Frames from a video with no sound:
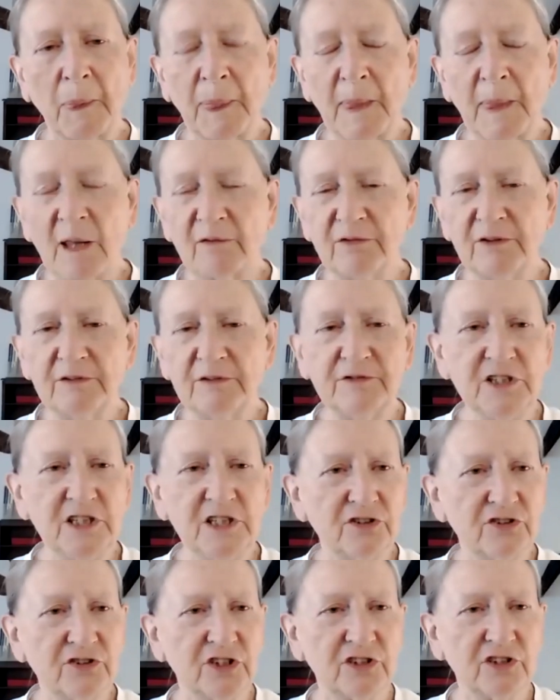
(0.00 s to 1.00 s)
50,
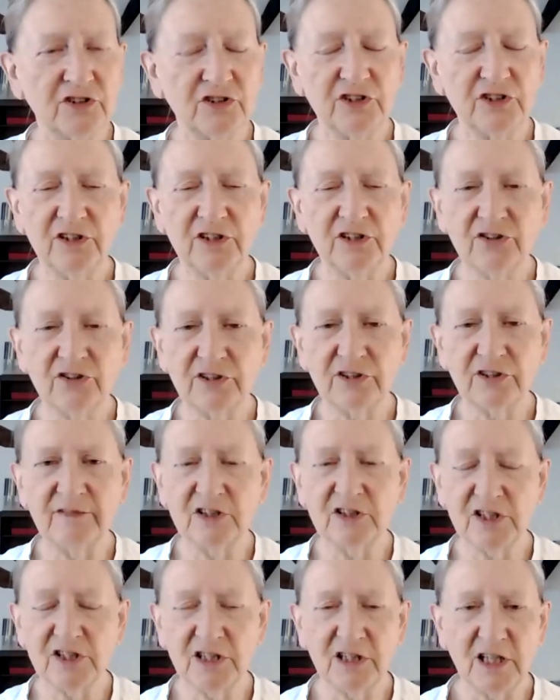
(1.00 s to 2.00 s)
60,
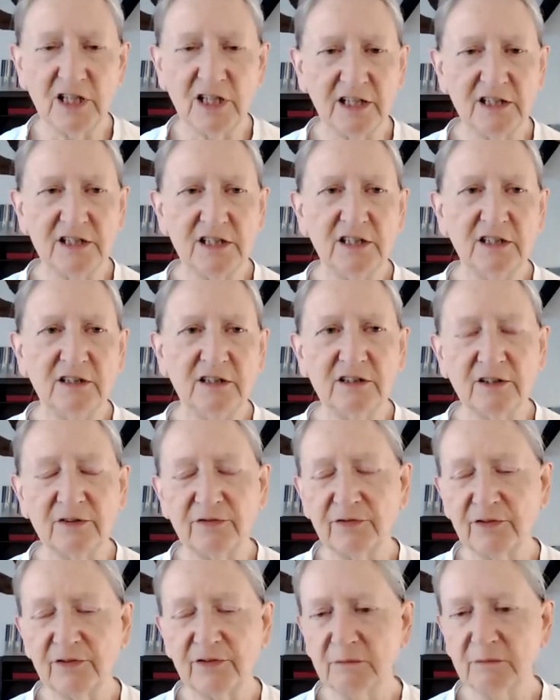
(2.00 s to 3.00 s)
70, 80
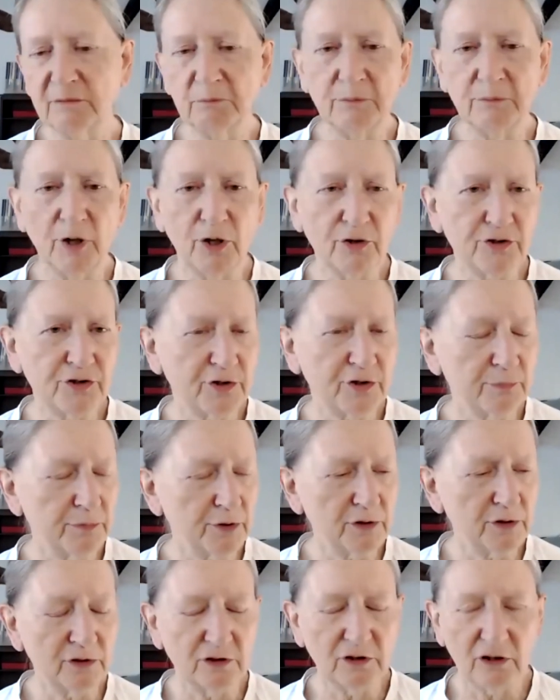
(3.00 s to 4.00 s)
different
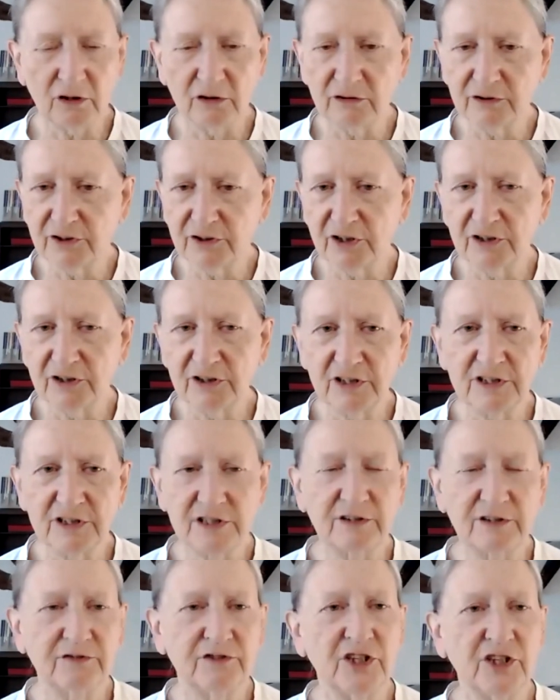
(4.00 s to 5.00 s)
possible
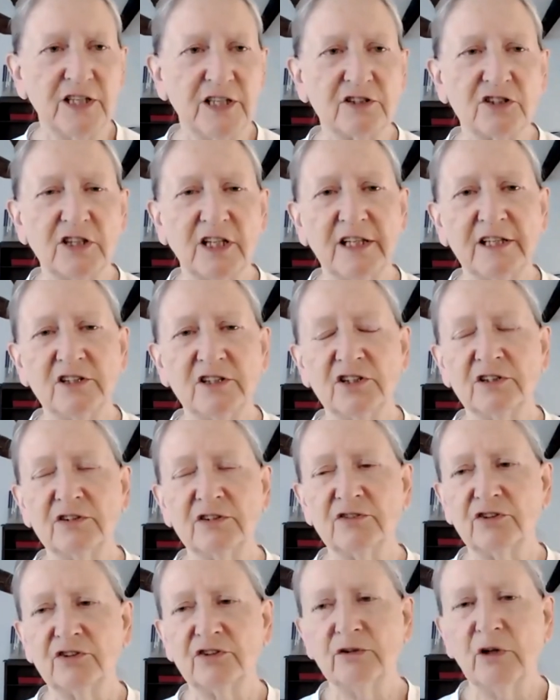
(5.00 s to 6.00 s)
alternative
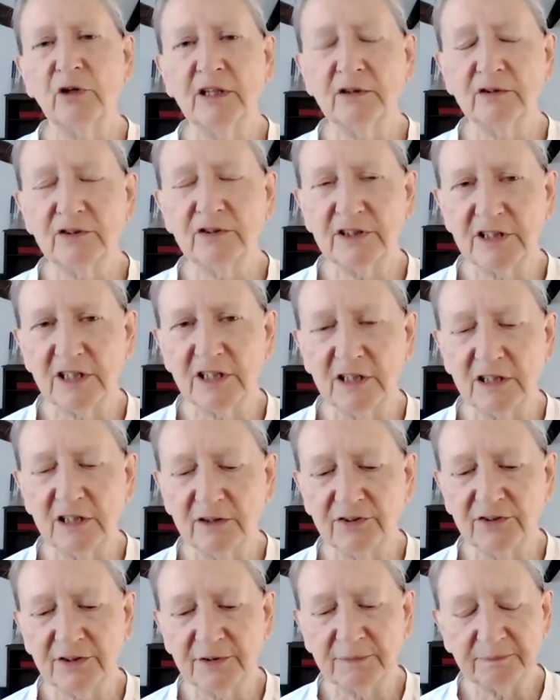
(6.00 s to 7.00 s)
translations. So I look at
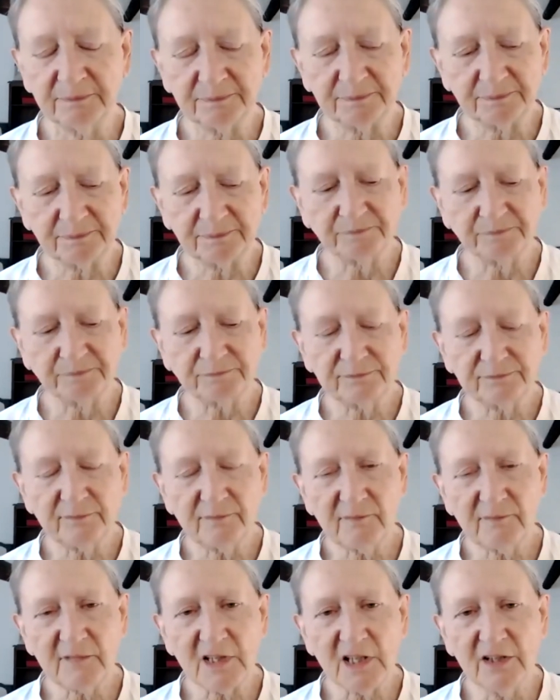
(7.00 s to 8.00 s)
these
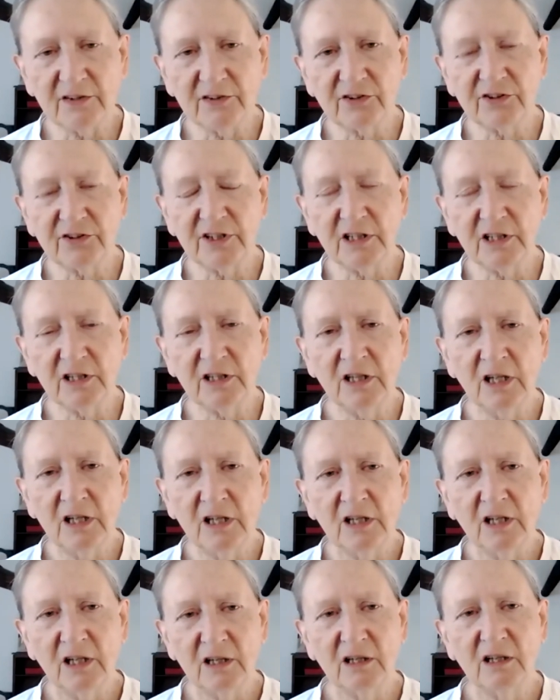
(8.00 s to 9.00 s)
and see
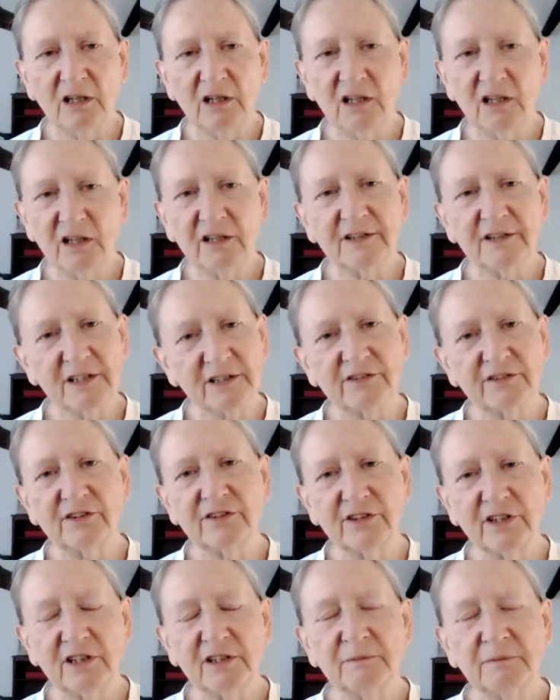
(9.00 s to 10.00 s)

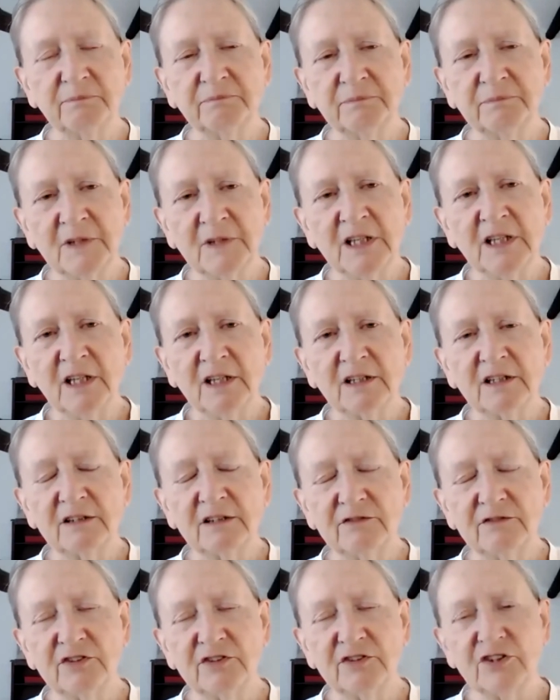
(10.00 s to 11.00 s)
that
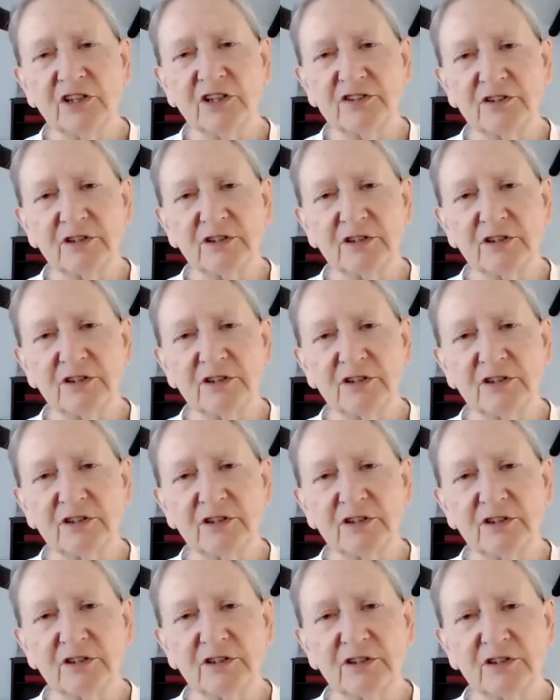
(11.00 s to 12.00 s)
gives us a
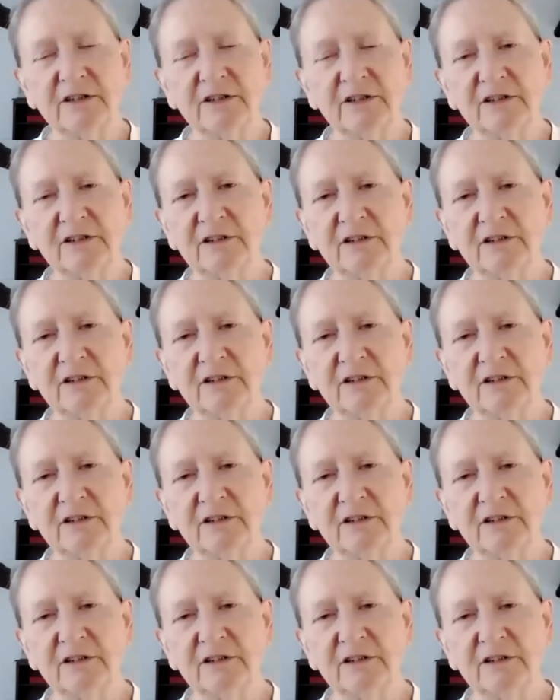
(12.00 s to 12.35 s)
better